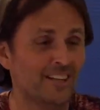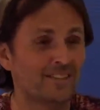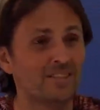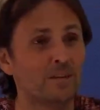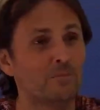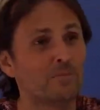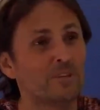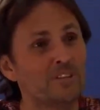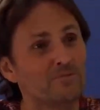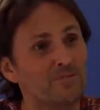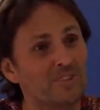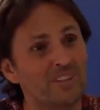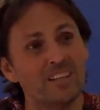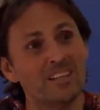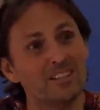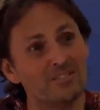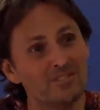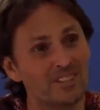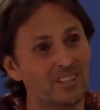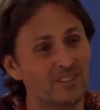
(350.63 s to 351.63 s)
somebody for
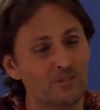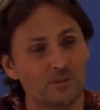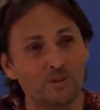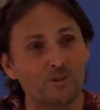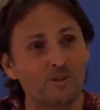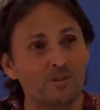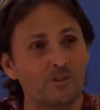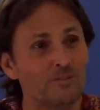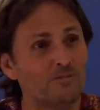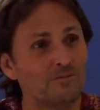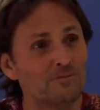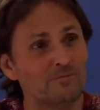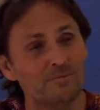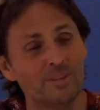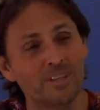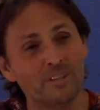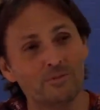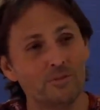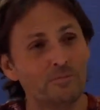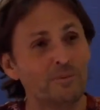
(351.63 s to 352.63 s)
their sin or
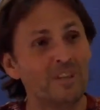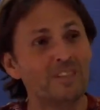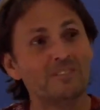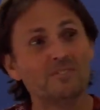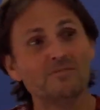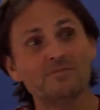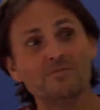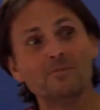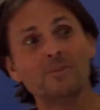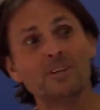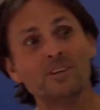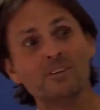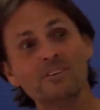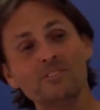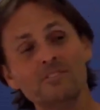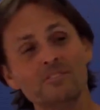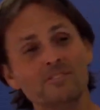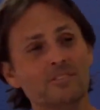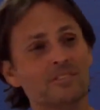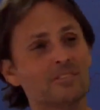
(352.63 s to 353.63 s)
being repentant for my
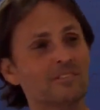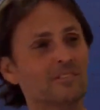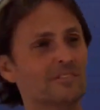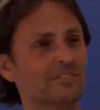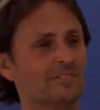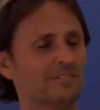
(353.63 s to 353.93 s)
own.